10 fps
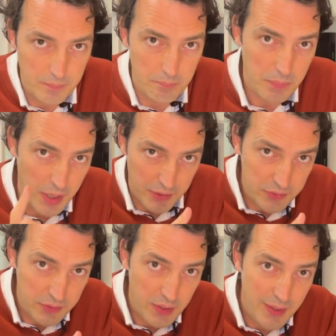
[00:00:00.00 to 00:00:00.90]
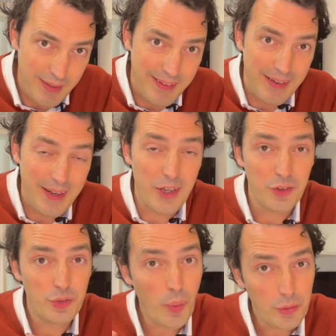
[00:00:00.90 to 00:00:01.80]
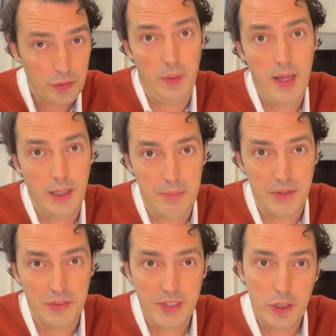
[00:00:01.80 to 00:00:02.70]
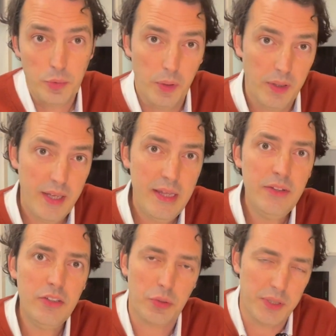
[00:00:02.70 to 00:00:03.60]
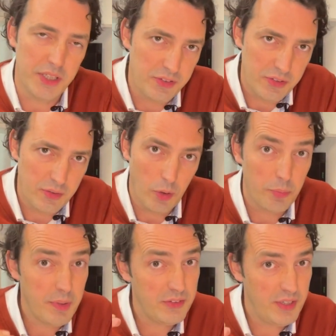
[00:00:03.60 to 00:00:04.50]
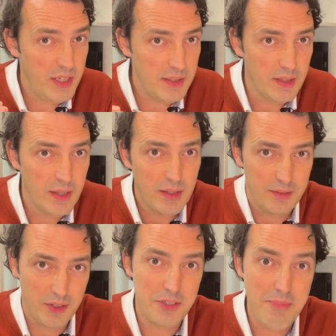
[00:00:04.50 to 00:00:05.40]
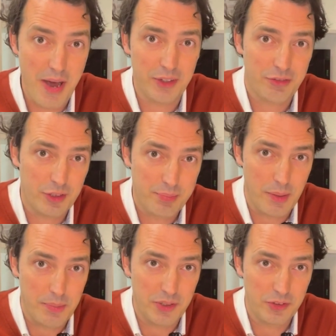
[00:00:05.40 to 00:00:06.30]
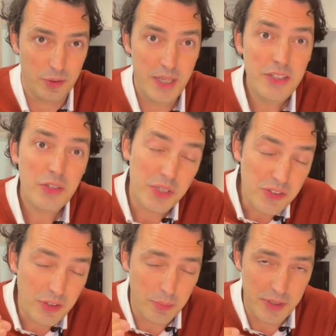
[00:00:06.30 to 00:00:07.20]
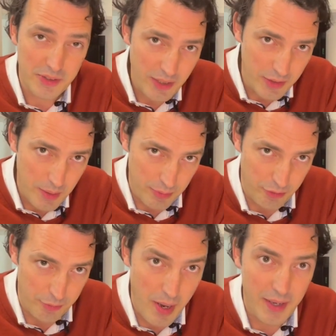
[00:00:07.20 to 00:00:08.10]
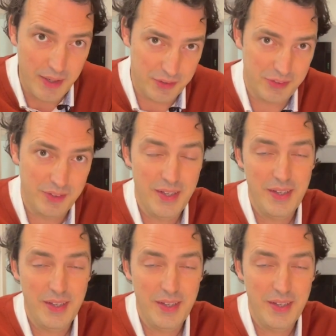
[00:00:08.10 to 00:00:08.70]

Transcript: But there's also elements that will increase or maintain the demand for property. So increase or maintain the number of buyers